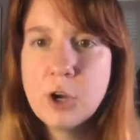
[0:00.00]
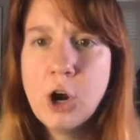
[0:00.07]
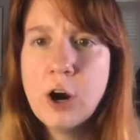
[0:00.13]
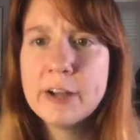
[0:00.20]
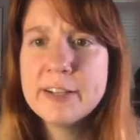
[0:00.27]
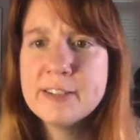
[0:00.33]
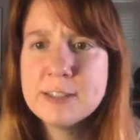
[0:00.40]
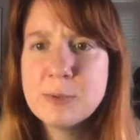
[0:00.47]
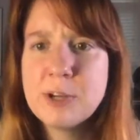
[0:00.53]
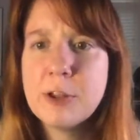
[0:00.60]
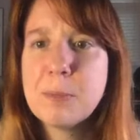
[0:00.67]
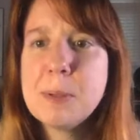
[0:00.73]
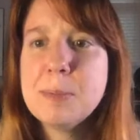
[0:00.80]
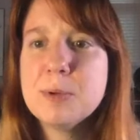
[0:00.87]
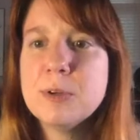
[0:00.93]
All right, let's see what
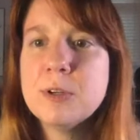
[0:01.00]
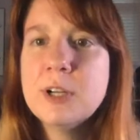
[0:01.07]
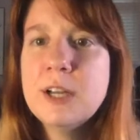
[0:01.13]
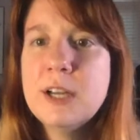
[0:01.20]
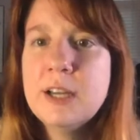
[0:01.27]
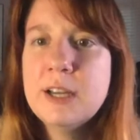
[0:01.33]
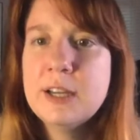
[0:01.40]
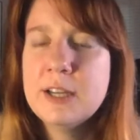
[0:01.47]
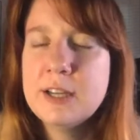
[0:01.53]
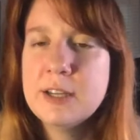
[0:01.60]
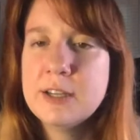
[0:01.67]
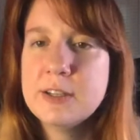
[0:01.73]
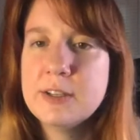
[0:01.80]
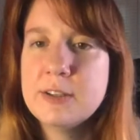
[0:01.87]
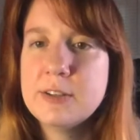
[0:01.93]
other people
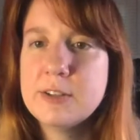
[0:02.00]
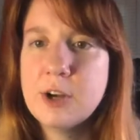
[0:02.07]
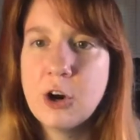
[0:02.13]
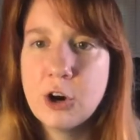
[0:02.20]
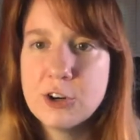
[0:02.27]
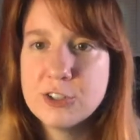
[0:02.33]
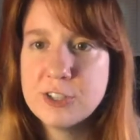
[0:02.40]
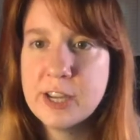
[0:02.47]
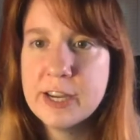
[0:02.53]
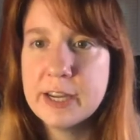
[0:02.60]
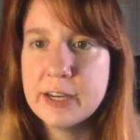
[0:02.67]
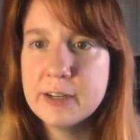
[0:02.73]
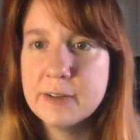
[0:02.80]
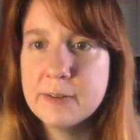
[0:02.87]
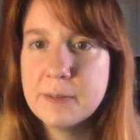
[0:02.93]
are
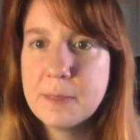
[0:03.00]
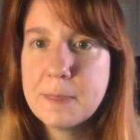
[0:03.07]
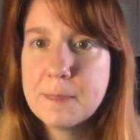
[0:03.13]
saying.